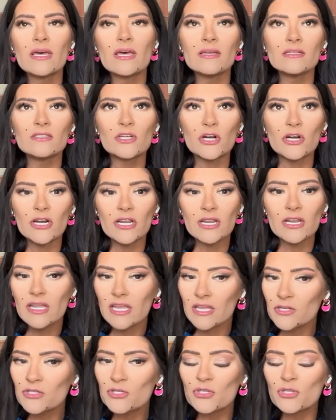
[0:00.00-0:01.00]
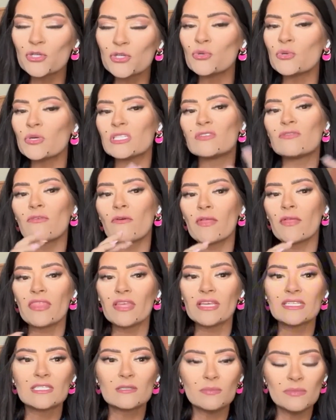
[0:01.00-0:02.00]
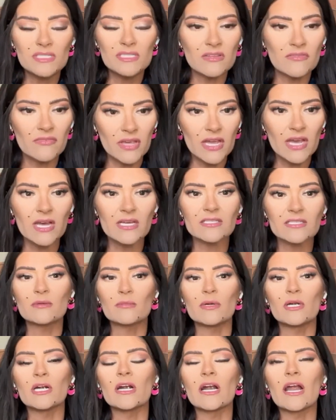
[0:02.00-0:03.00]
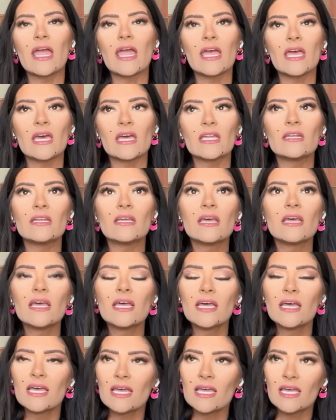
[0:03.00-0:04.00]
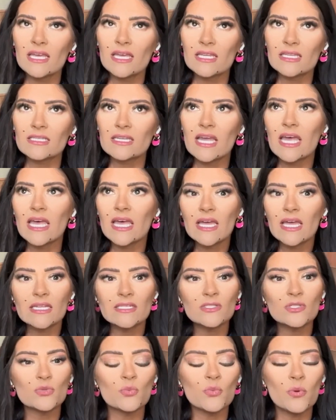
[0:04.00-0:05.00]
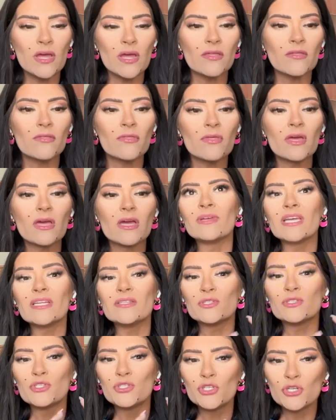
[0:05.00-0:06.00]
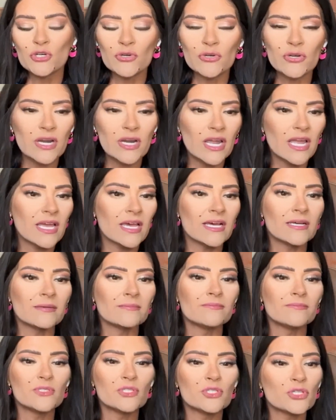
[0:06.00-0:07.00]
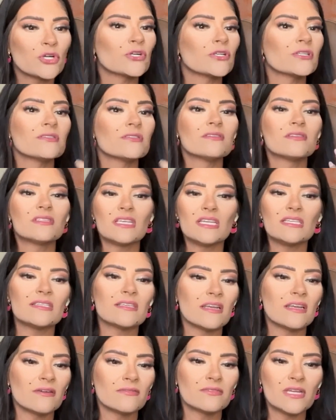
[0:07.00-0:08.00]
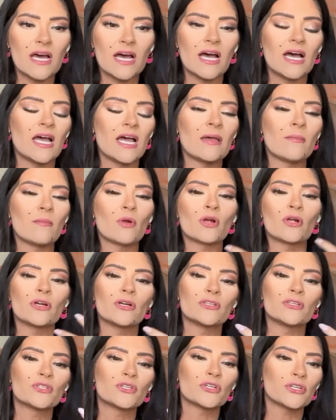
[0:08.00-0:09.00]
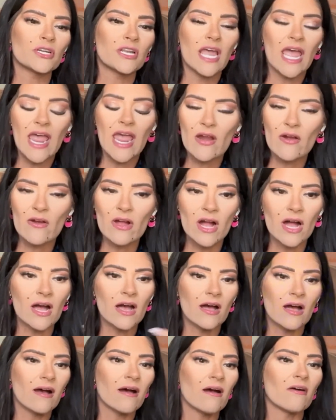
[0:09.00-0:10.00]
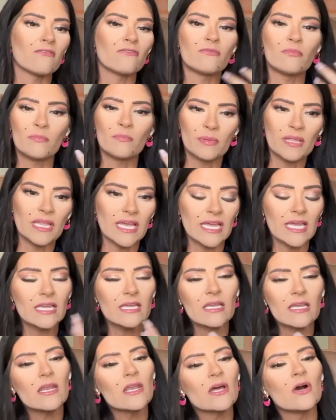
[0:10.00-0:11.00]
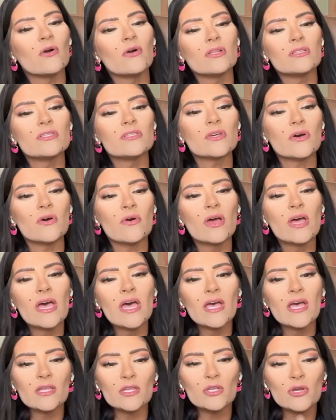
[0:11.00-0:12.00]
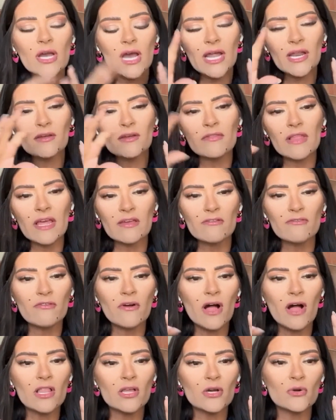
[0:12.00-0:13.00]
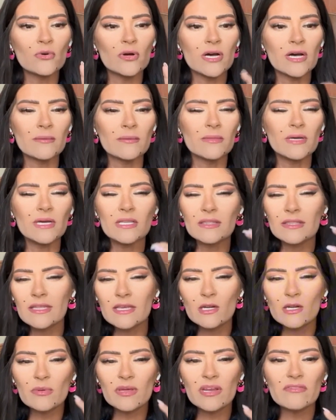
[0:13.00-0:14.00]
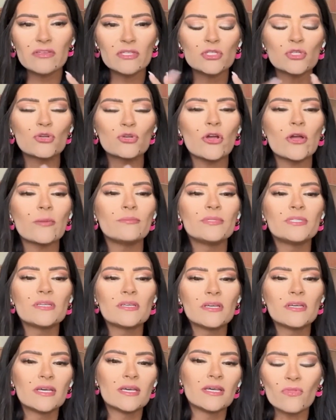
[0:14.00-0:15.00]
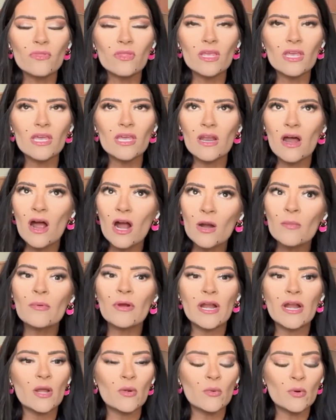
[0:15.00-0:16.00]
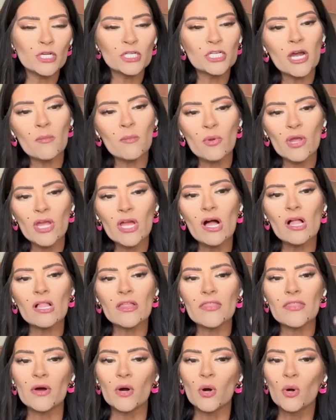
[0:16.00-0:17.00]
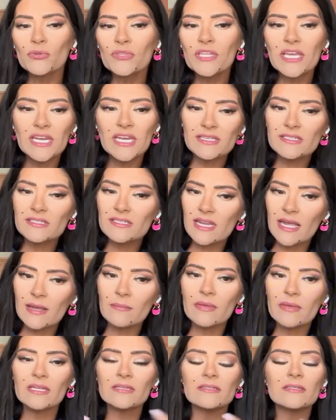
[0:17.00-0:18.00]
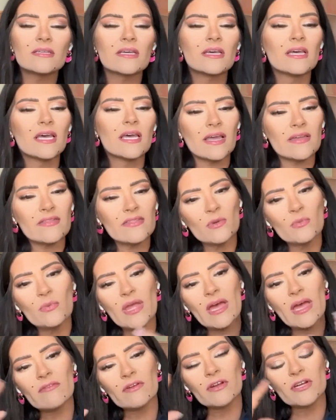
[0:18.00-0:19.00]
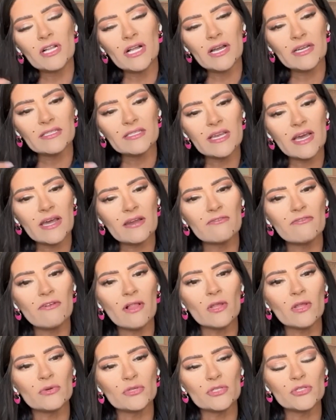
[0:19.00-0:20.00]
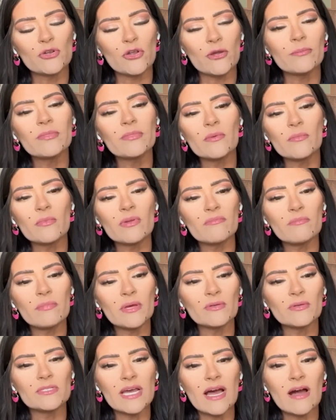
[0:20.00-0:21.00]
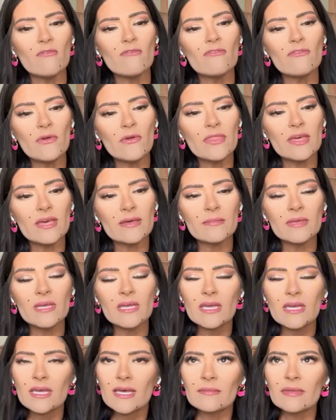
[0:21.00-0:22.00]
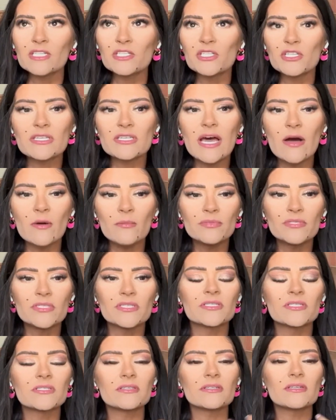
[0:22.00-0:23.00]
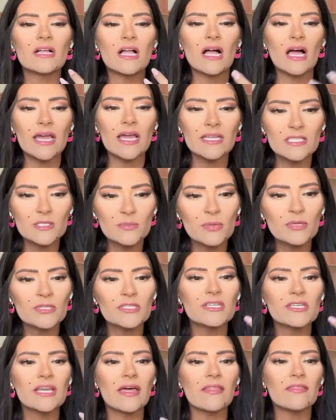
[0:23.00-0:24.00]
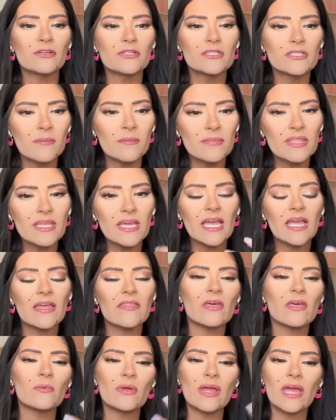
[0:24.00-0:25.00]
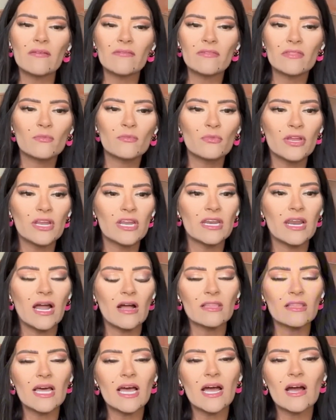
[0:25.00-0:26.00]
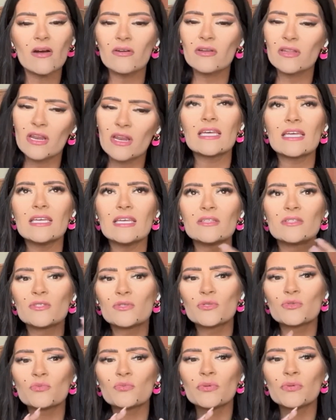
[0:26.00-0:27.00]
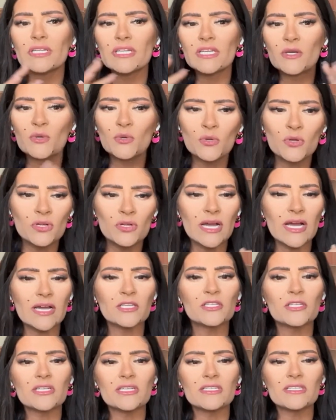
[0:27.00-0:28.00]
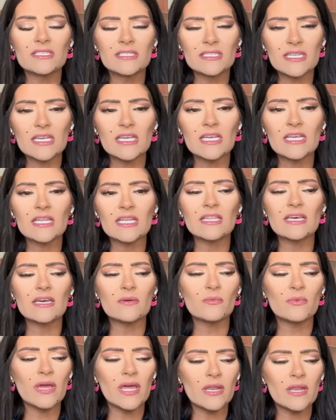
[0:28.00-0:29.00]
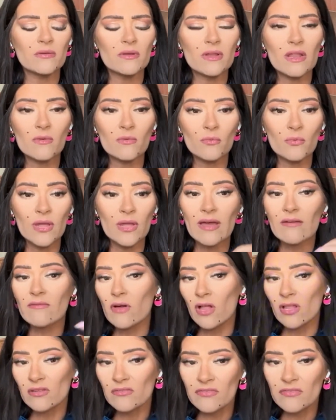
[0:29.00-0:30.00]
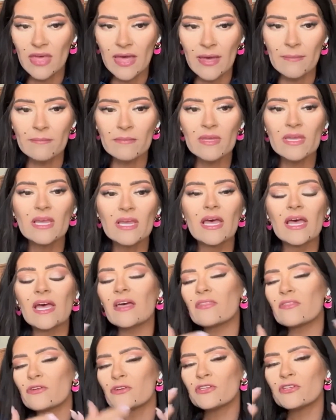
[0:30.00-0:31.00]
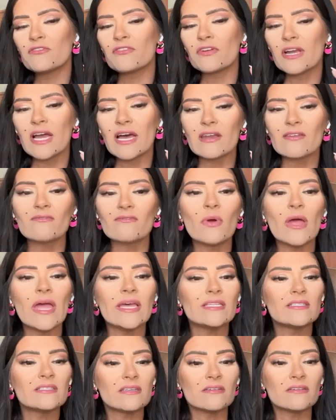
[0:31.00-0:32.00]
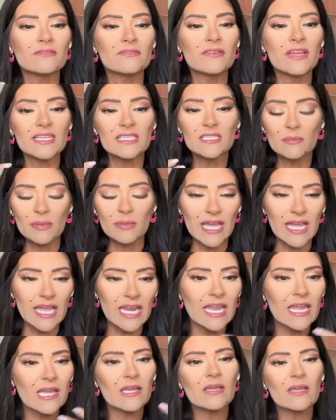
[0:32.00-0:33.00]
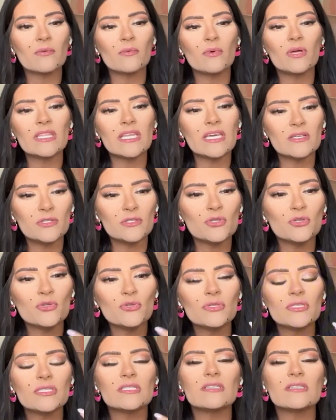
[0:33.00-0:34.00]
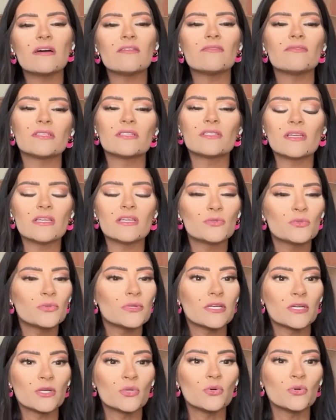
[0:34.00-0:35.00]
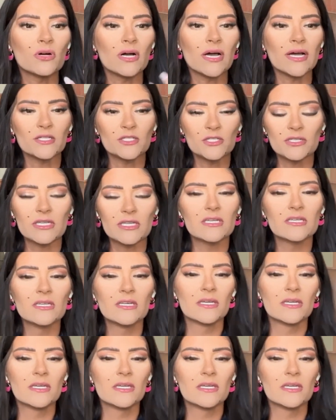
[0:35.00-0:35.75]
turn it into, it's for this specific customer. And it ends with, it's during a certain season of time or a certain era of blank, you know? And so you kind of like follow a little bit of a script. In our branding workshop, we call it the onlyness statement. And then we have our clients kind of follow a script that we've built out for them. It just helps clients put together something and then we have them read it out loud. And it's really cool actually to see that when we have all of them and their different kind of ways of explaining what they do and stuff. It's really cool actually.